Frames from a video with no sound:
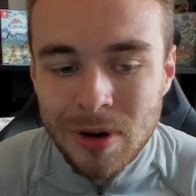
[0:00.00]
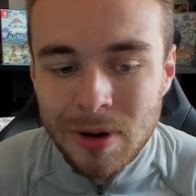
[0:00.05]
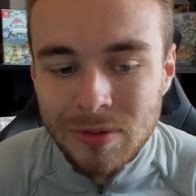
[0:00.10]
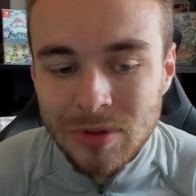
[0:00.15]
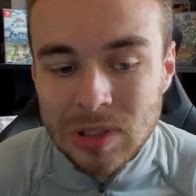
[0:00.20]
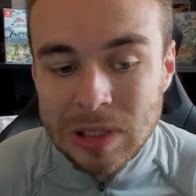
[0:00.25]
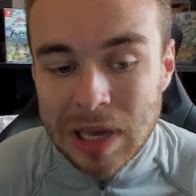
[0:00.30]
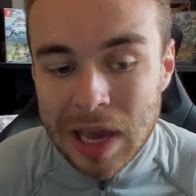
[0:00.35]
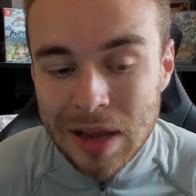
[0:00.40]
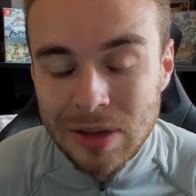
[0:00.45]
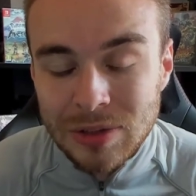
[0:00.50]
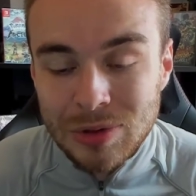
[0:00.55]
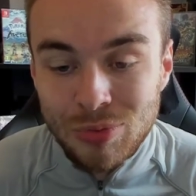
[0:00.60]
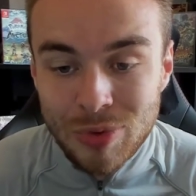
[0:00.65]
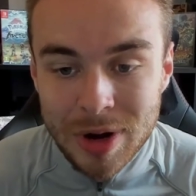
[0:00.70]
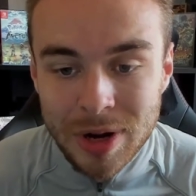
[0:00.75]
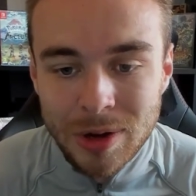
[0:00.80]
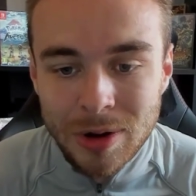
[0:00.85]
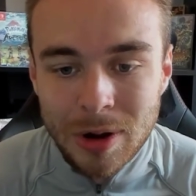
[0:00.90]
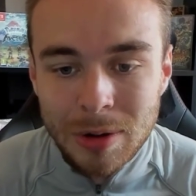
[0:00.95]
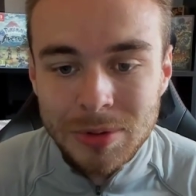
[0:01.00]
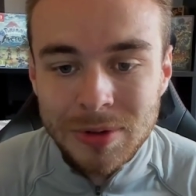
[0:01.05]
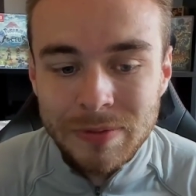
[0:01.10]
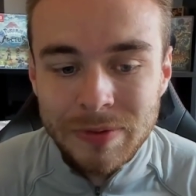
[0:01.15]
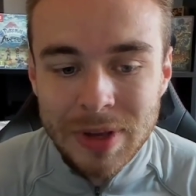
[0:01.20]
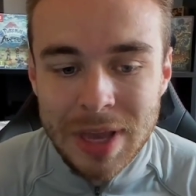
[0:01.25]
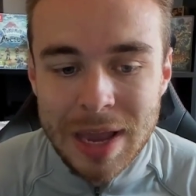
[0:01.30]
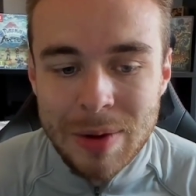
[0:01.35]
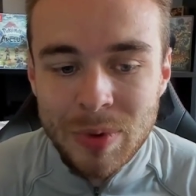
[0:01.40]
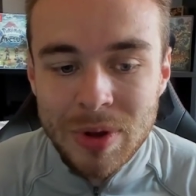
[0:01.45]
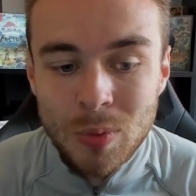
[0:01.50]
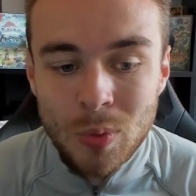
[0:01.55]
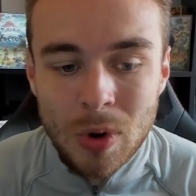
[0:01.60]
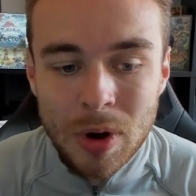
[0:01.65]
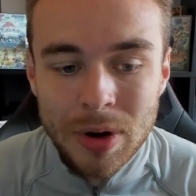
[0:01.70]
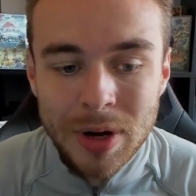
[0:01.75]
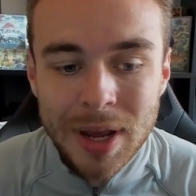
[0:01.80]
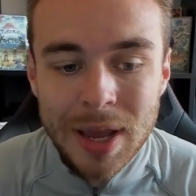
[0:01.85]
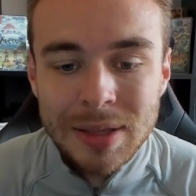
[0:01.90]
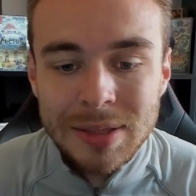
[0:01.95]
And obviously Kane's a really good option for Game Week
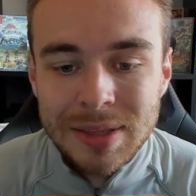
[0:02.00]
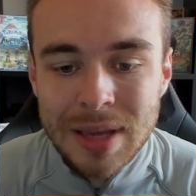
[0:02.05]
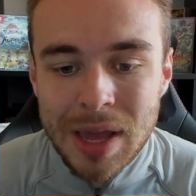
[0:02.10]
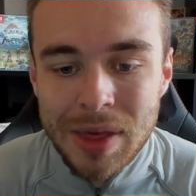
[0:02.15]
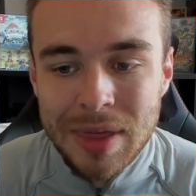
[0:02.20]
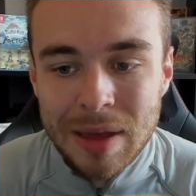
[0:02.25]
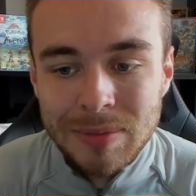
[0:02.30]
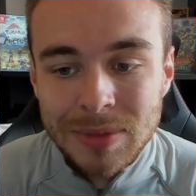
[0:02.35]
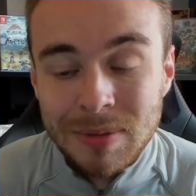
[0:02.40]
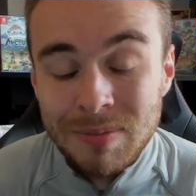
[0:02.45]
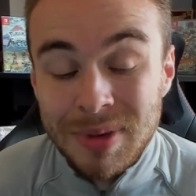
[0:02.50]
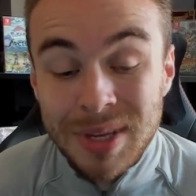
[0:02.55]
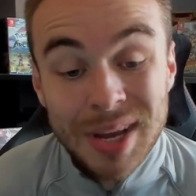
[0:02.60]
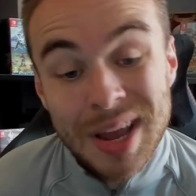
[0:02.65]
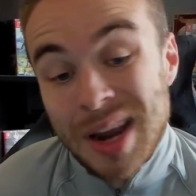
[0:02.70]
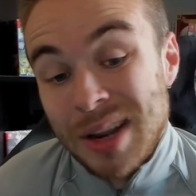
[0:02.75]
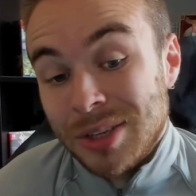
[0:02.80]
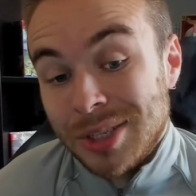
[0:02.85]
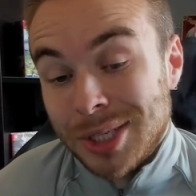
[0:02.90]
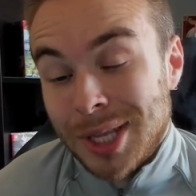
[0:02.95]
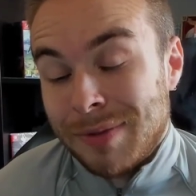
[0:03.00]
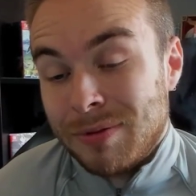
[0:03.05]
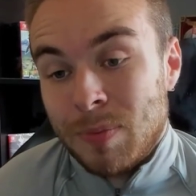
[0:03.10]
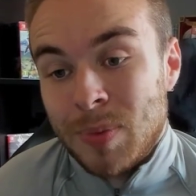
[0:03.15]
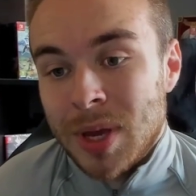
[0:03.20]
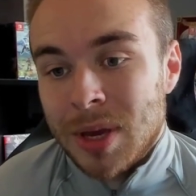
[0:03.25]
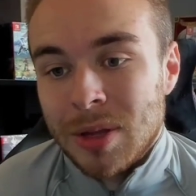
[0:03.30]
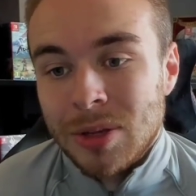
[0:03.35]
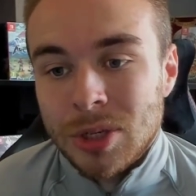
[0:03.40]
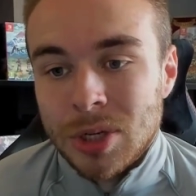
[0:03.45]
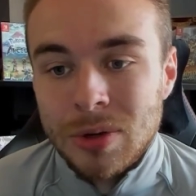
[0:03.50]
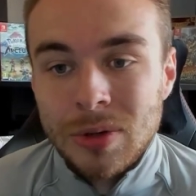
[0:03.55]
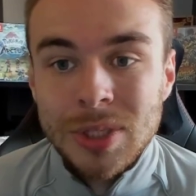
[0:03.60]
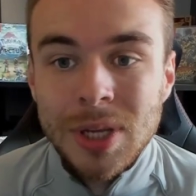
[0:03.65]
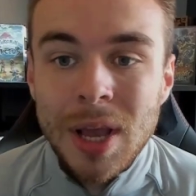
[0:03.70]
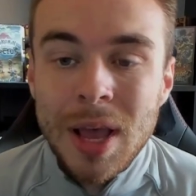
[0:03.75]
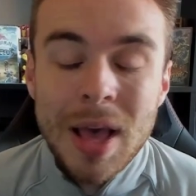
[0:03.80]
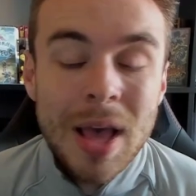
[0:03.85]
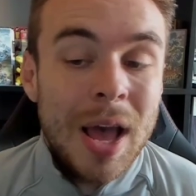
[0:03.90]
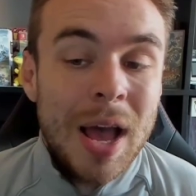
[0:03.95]
1 against Southampton. But you kind of just have to pick and choose.